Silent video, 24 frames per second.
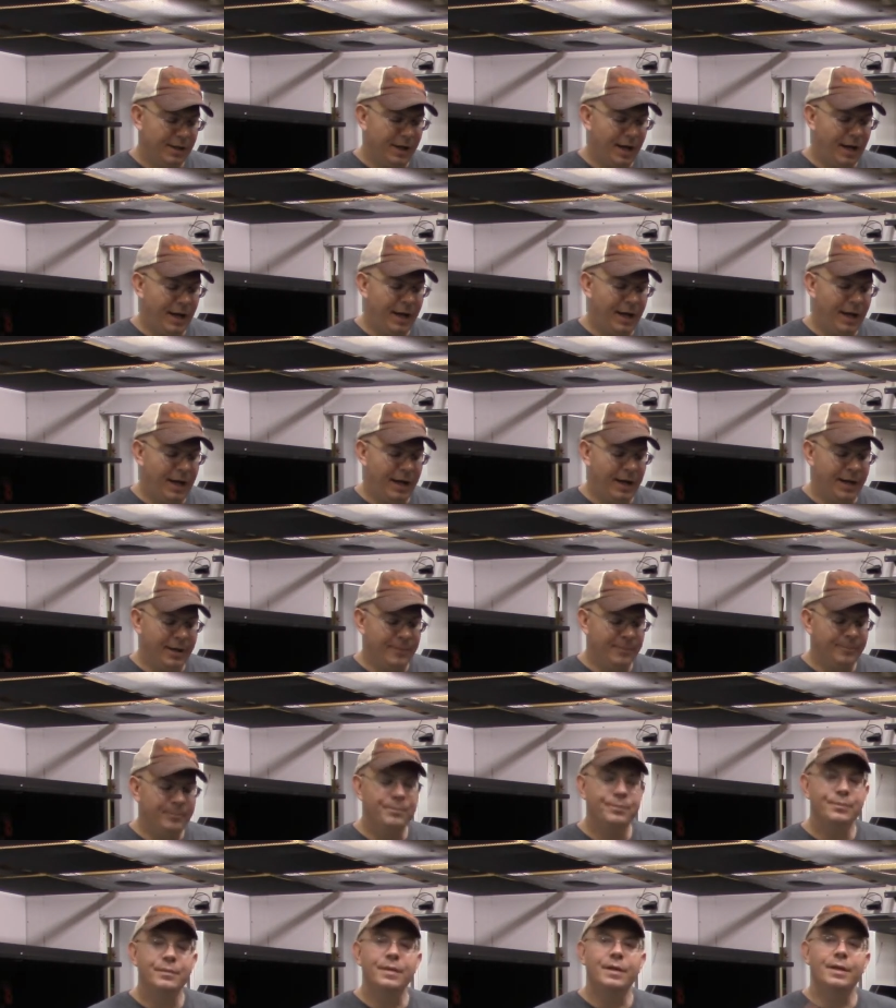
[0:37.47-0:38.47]

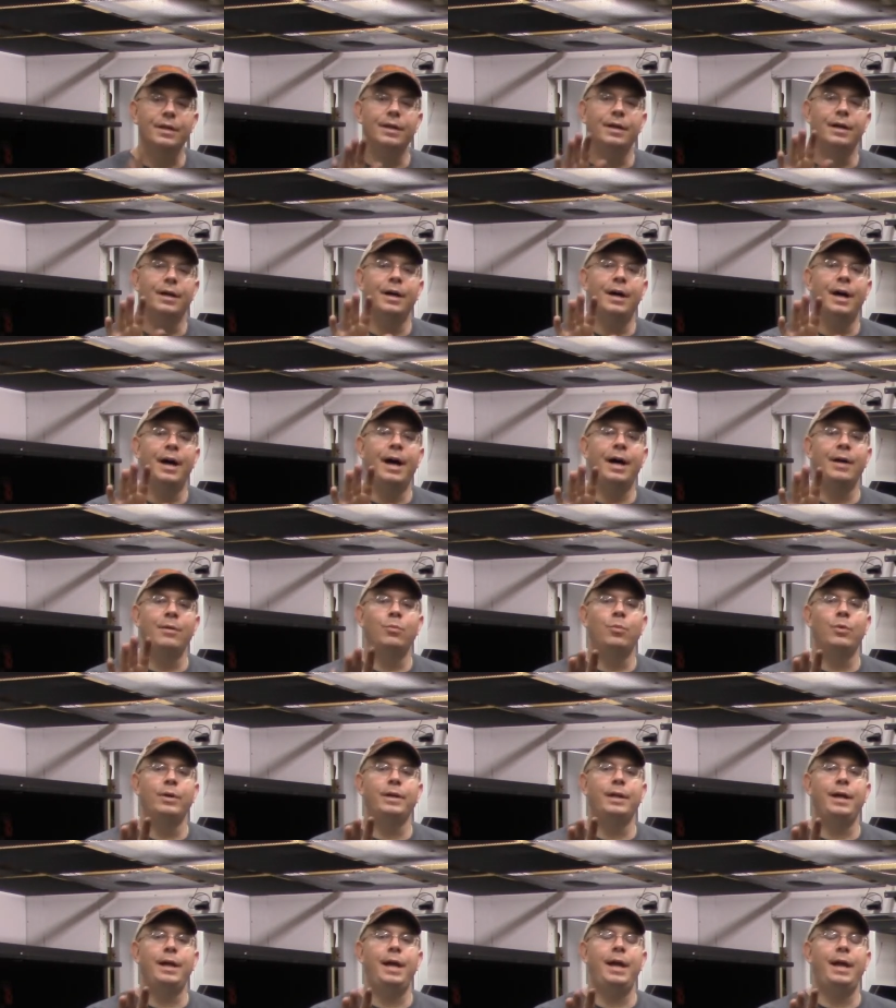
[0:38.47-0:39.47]
Um, I
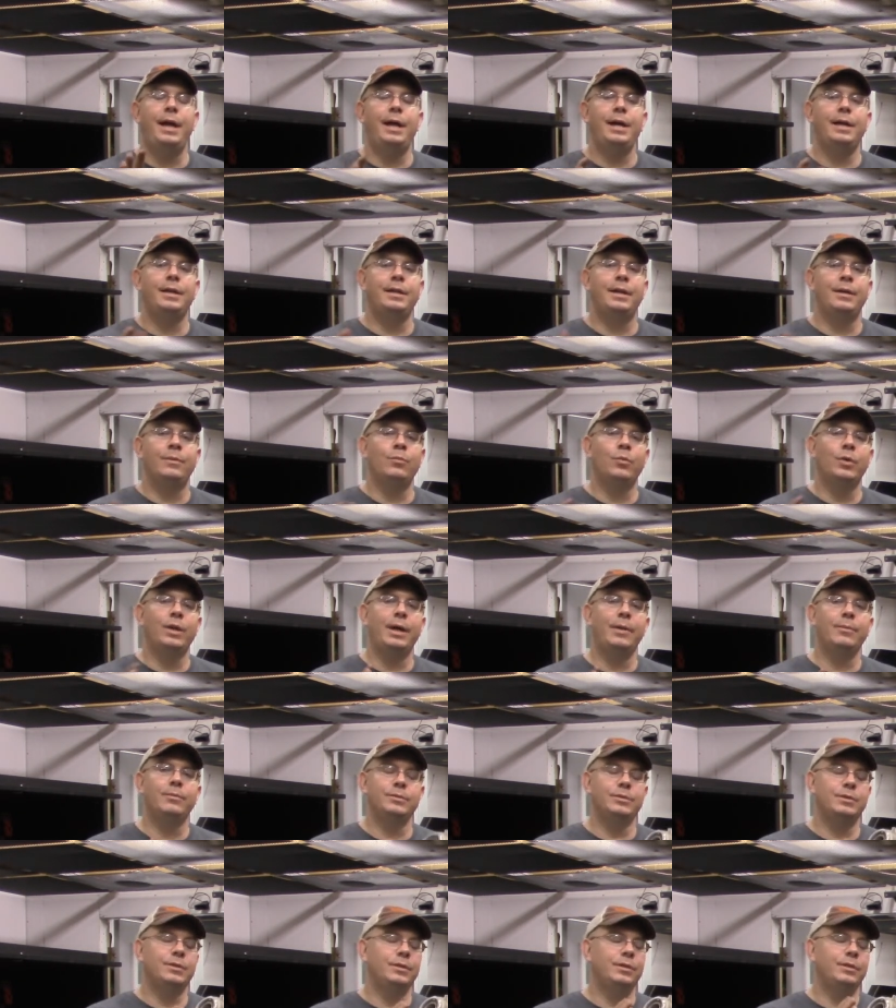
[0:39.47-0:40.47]
went ahead and what I
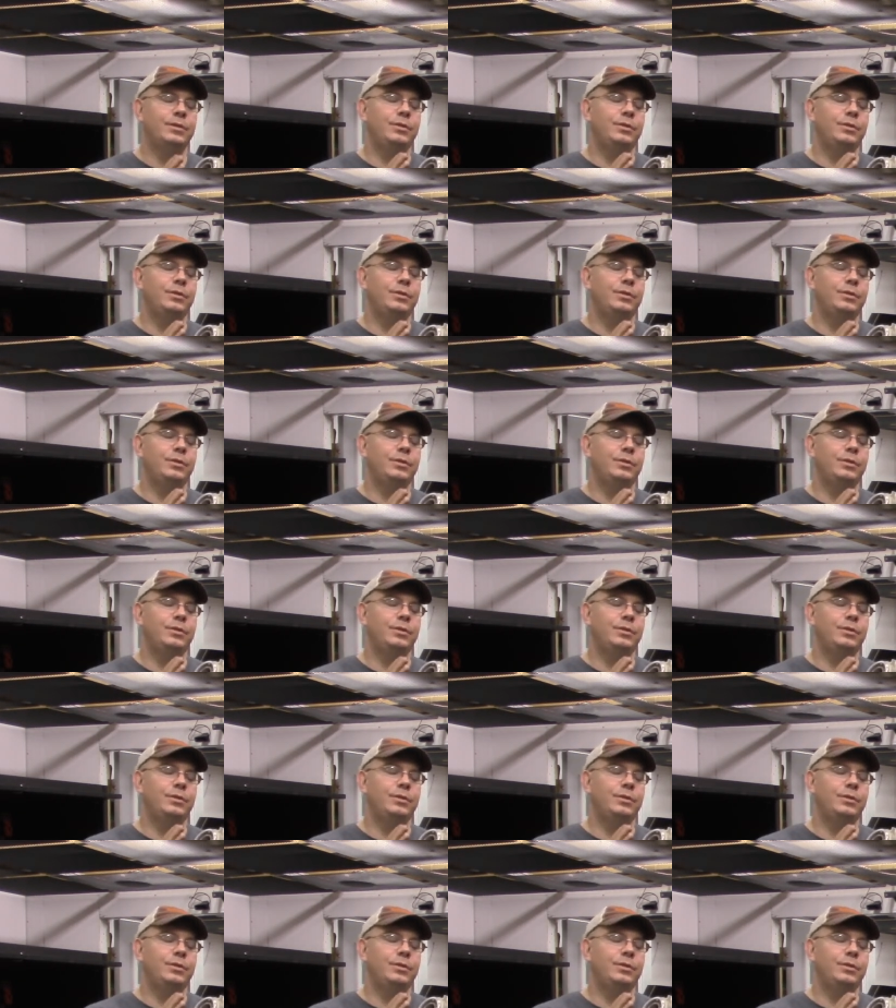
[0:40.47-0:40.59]
was going to